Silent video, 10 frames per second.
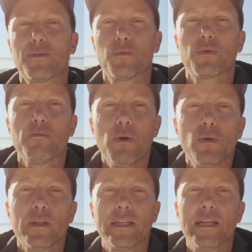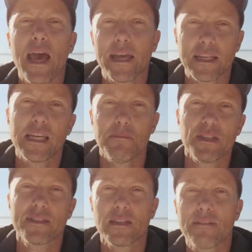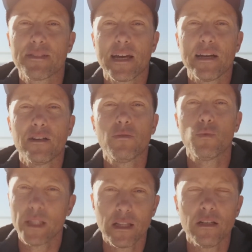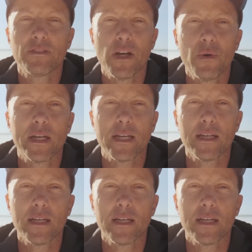to work remotely and keep this lifestyle we love going.